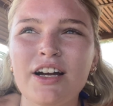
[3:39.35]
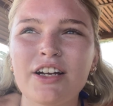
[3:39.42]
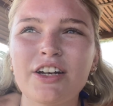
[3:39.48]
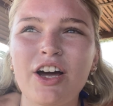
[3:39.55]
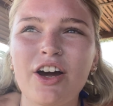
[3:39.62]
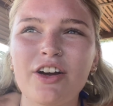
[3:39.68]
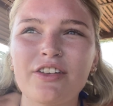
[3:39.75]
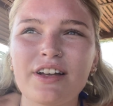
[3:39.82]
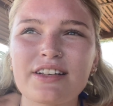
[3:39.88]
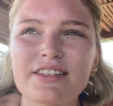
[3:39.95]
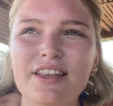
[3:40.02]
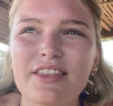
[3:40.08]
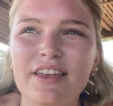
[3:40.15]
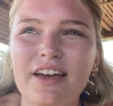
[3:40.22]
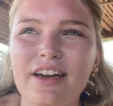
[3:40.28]
No, that's
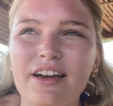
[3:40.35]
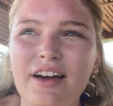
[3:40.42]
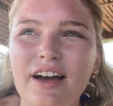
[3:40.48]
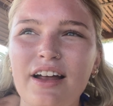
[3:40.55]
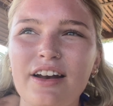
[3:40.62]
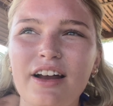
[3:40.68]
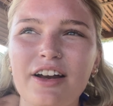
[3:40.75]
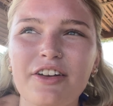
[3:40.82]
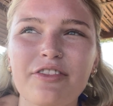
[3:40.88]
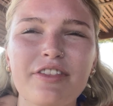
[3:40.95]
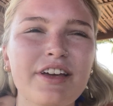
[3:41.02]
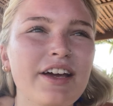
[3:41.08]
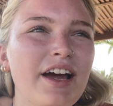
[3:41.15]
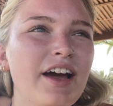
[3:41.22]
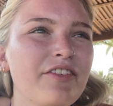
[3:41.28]
the thing. I don't
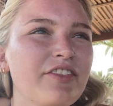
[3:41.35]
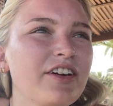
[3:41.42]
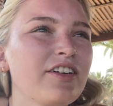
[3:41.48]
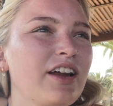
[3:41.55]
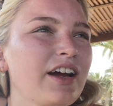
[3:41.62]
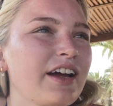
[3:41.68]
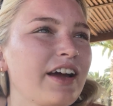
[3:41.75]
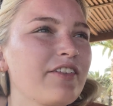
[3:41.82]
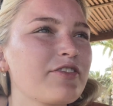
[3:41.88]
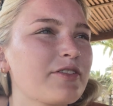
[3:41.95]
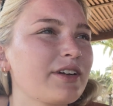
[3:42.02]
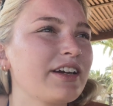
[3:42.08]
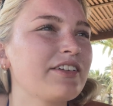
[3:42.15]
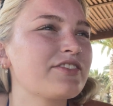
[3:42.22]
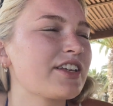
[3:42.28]
think I think like
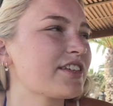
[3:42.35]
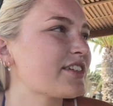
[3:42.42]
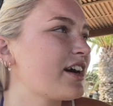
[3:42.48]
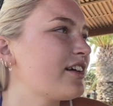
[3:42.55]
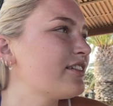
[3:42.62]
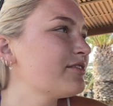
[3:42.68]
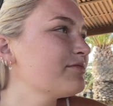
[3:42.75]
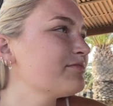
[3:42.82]
everyone leaves us out